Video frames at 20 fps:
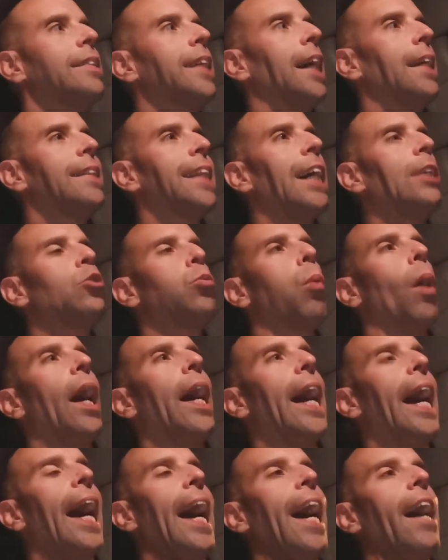that's
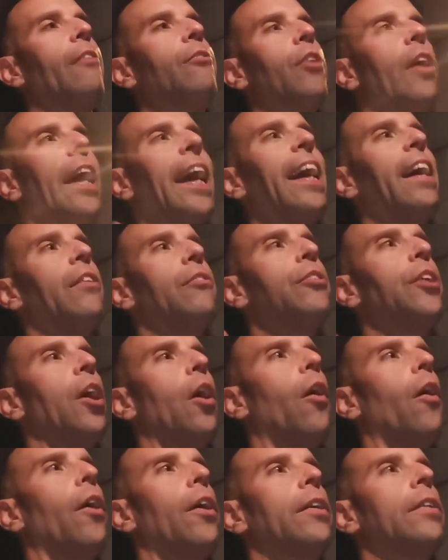why I have a
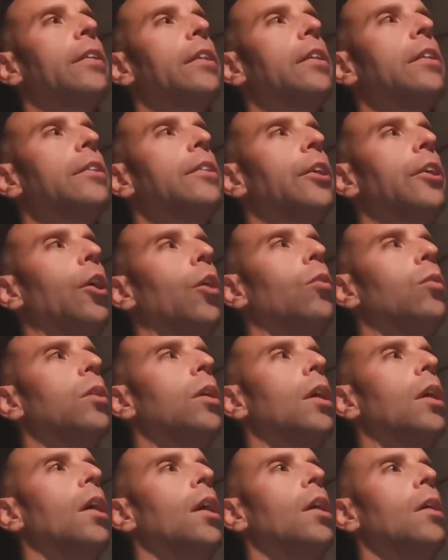heavy heart, you know.
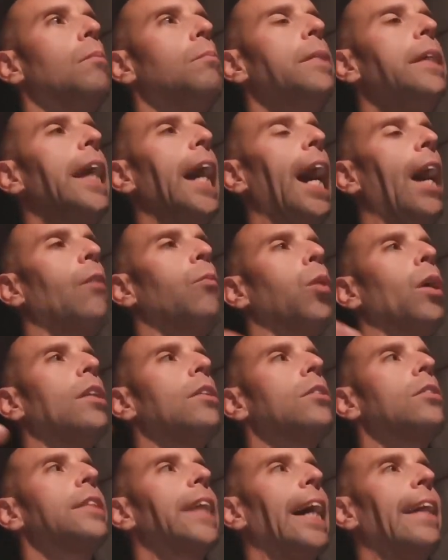Me, I
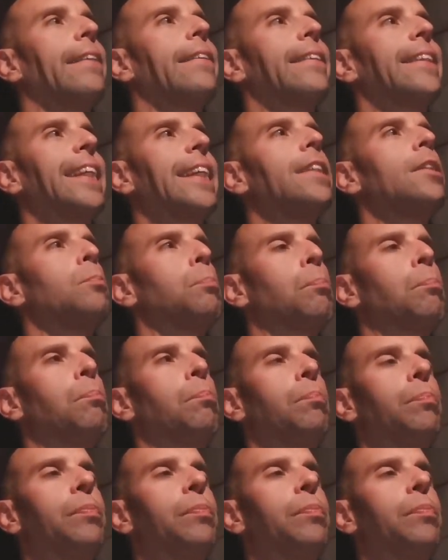want that this